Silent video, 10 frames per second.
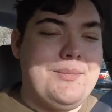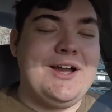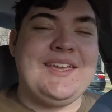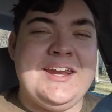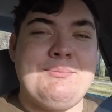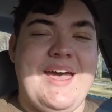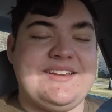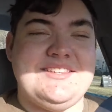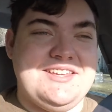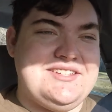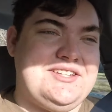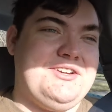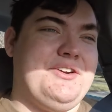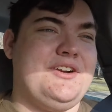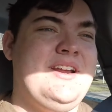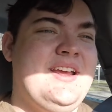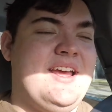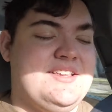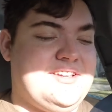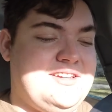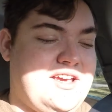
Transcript: But getting back to the interior as I